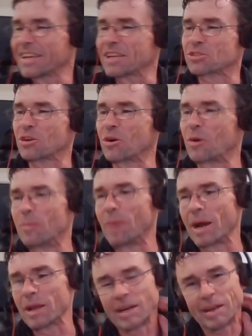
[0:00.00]
Yeah, so
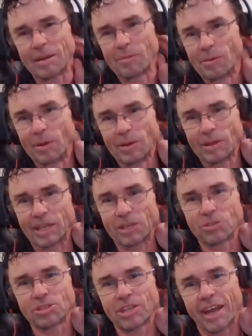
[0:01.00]
my like
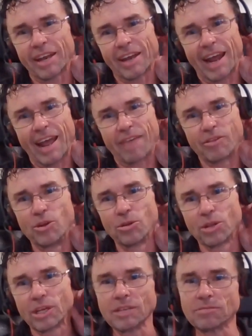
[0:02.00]
you said, I have a
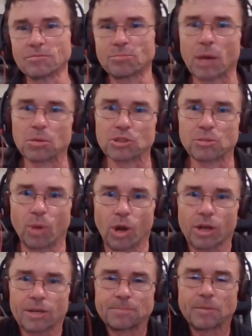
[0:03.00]
newly published
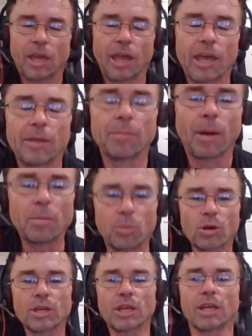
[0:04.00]
book. And my
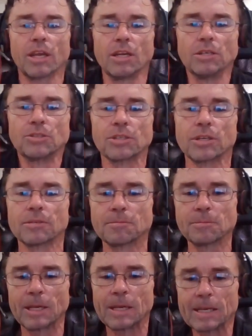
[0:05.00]
book is
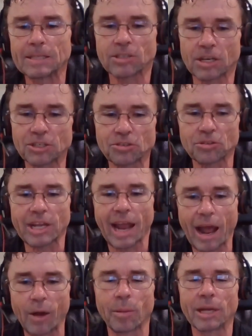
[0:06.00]
essentially
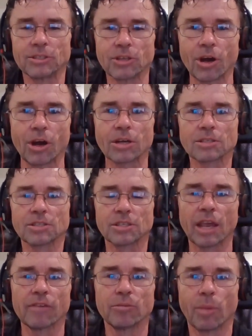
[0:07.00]
how my dog
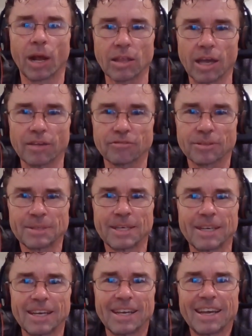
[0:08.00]
saved my life.
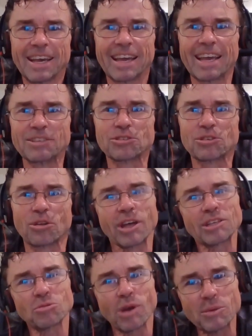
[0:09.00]
Hmm. And so
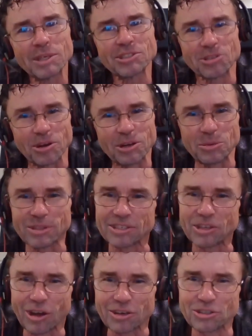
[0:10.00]
that's why we started with
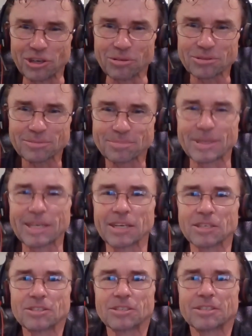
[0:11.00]
the dog joke
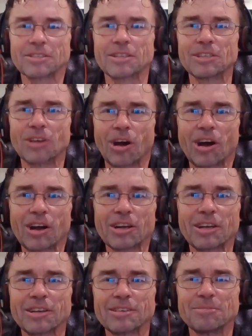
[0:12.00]
because the
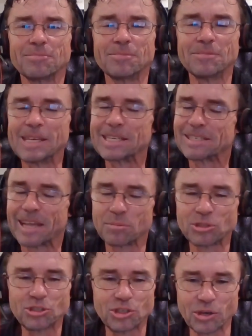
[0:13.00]
dog his
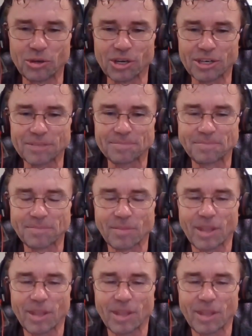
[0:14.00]
name is Duder